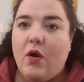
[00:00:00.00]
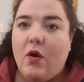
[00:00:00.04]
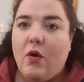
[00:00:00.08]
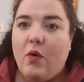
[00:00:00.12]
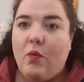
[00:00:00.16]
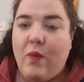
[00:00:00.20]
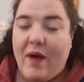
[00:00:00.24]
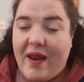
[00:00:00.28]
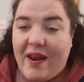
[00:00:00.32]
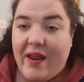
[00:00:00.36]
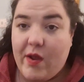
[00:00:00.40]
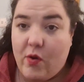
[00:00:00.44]

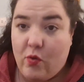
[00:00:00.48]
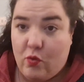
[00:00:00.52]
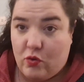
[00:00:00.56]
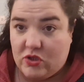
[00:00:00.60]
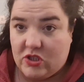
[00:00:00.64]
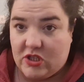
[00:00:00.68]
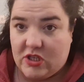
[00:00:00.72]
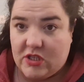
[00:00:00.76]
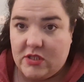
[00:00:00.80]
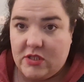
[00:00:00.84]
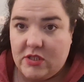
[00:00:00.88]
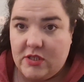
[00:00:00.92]
when I
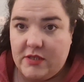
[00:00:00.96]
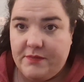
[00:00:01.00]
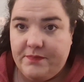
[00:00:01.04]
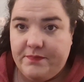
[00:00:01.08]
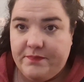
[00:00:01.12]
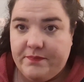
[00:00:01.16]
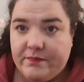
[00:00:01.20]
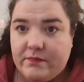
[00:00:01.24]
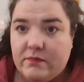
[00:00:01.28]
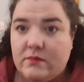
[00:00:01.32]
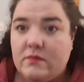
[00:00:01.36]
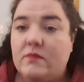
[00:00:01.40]
ordered,
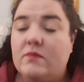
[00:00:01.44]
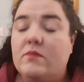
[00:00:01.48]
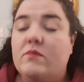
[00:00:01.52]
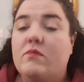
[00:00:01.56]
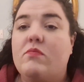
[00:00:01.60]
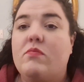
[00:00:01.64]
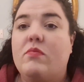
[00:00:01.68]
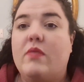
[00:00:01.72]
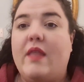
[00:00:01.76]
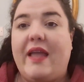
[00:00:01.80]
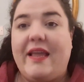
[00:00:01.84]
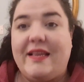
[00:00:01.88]

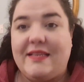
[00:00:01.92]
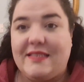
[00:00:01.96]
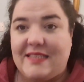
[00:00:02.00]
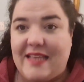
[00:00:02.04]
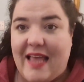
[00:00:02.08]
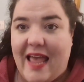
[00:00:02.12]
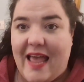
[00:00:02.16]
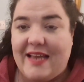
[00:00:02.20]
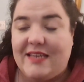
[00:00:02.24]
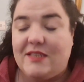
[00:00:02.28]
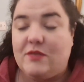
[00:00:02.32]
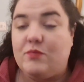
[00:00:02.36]
it
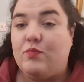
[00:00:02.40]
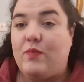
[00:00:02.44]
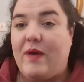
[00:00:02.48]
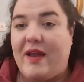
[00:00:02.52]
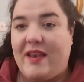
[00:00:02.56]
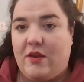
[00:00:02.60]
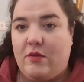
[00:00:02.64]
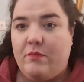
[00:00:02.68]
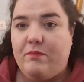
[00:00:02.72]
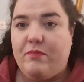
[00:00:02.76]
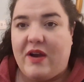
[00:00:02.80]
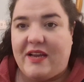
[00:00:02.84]
said
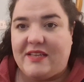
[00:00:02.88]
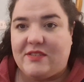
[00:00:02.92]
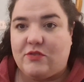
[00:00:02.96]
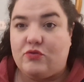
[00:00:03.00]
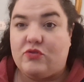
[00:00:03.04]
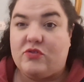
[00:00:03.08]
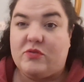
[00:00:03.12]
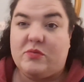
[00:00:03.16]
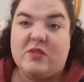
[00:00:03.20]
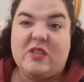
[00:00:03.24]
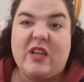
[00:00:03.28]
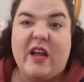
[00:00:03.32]
when you pressed
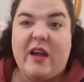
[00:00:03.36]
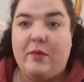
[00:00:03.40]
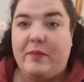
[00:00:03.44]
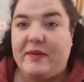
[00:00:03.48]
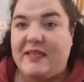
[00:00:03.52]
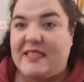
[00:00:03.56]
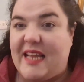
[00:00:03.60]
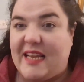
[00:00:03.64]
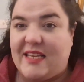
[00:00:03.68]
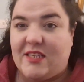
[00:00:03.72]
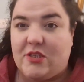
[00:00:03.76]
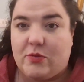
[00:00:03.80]
order, it was like, it'll
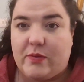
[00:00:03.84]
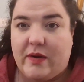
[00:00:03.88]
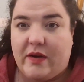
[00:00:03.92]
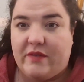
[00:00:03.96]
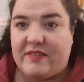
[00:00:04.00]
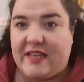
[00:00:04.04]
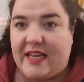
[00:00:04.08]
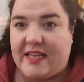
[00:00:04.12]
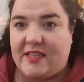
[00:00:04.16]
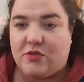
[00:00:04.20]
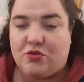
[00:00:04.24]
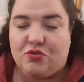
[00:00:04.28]
be 10 to 12
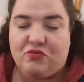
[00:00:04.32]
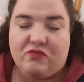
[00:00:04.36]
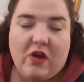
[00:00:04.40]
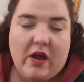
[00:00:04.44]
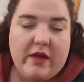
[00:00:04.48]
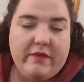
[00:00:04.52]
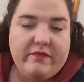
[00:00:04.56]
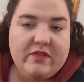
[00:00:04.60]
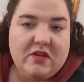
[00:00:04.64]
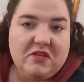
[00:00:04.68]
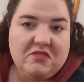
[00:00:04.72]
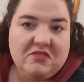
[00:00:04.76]
days to
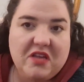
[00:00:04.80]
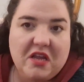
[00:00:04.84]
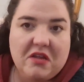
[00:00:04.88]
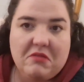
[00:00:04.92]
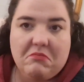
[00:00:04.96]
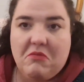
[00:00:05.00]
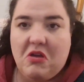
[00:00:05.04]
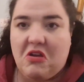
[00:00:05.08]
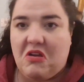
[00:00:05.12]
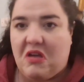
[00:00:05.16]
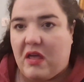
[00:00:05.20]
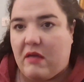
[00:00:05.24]
arrive. And I was like,
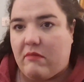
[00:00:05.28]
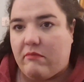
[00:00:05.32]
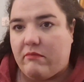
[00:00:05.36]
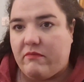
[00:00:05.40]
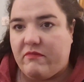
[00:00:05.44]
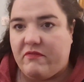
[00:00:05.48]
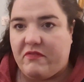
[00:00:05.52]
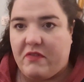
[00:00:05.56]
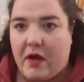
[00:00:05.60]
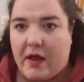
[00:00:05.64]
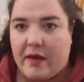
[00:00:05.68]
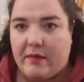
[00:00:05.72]
okay,
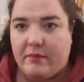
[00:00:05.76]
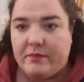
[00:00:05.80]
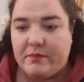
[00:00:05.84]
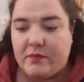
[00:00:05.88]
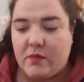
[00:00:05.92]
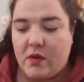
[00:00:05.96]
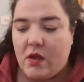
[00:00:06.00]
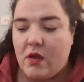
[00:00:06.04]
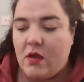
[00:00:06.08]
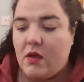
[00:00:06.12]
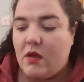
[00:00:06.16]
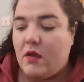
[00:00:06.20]
fine,
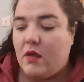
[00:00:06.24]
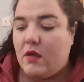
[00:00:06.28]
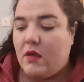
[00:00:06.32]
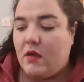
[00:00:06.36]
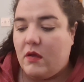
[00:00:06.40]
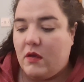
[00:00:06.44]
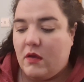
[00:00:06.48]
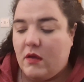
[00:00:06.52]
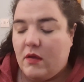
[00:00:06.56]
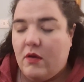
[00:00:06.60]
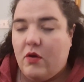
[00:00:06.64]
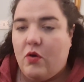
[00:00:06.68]

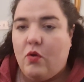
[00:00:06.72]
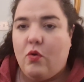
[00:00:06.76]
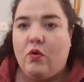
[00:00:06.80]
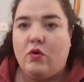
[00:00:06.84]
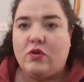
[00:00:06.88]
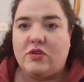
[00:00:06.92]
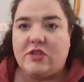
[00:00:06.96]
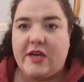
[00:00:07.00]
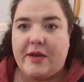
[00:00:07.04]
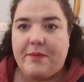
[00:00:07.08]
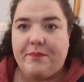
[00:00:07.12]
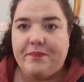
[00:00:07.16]

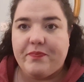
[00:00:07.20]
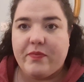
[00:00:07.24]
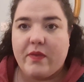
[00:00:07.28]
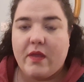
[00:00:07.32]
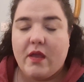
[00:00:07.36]
order.